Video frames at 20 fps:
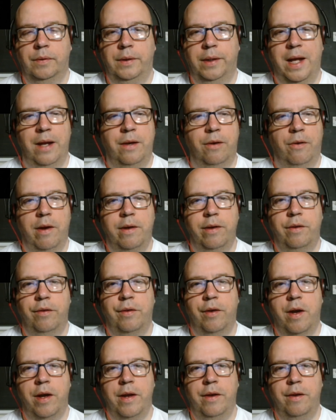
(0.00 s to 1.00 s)
Again, great
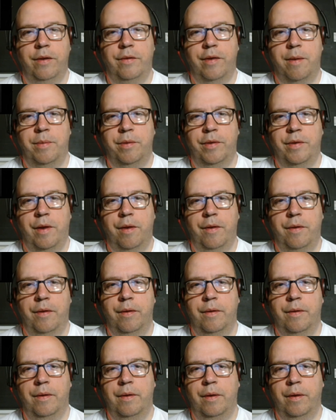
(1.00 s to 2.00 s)
design in this episode.
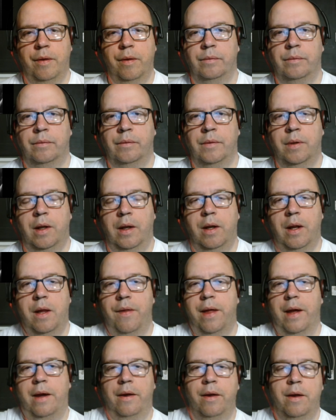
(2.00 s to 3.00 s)
I
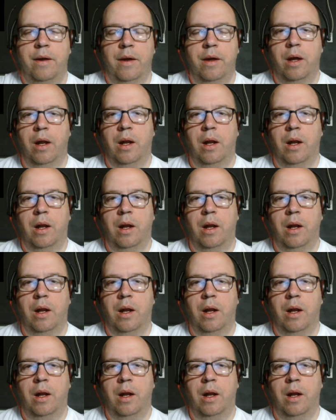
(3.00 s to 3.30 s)
like that